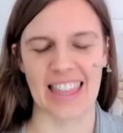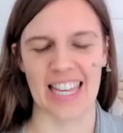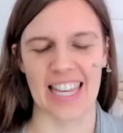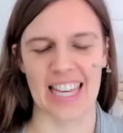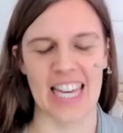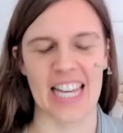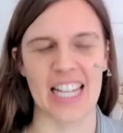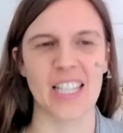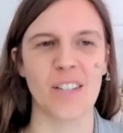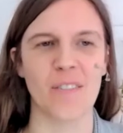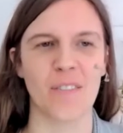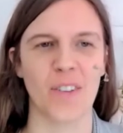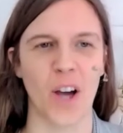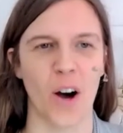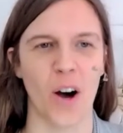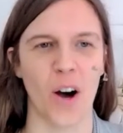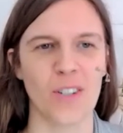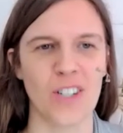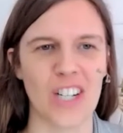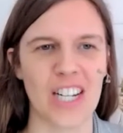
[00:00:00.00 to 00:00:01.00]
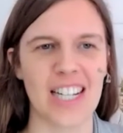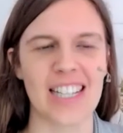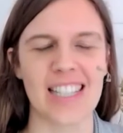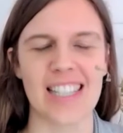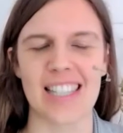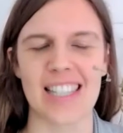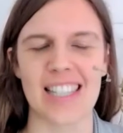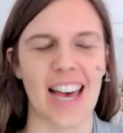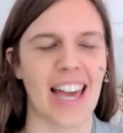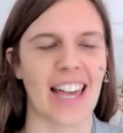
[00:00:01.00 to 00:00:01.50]
the kids of coaches,
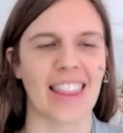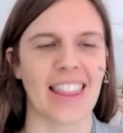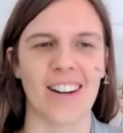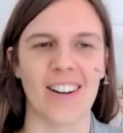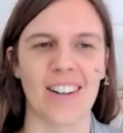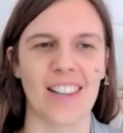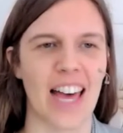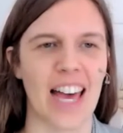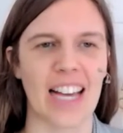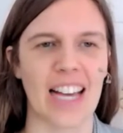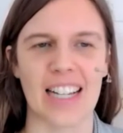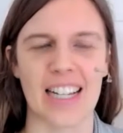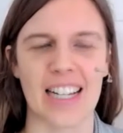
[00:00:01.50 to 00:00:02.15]
like they're like,